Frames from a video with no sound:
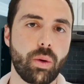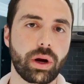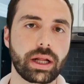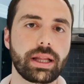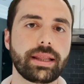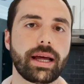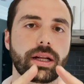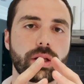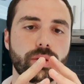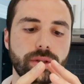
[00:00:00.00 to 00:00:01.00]
We're going to let that
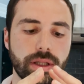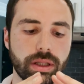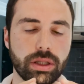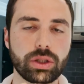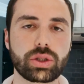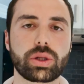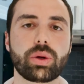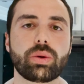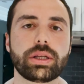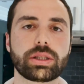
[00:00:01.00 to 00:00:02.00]
gluten
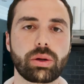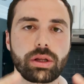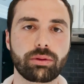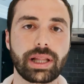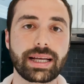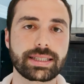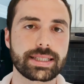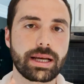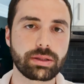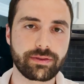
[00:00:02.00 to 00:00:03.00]
slowly relax, because
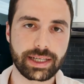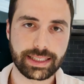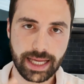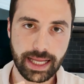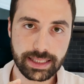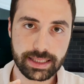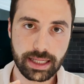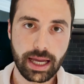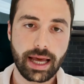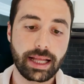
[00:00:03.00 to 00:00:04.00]
now it's very tense,
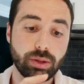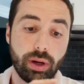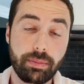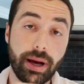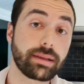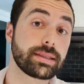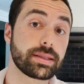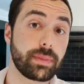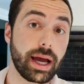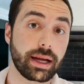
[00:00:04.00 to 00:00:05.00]
and that's why it bounces
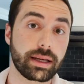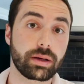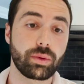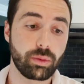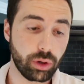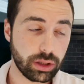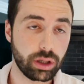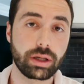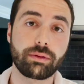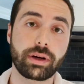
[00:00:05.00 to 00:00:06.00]
back. We worked
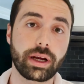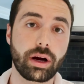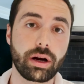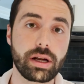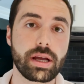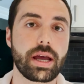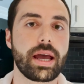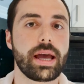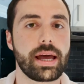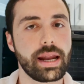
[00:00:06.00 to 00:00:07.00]
on it very hard,
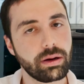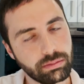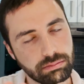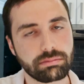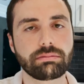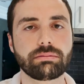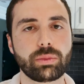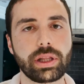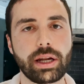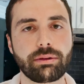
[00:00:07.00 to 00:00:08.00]
and now we let it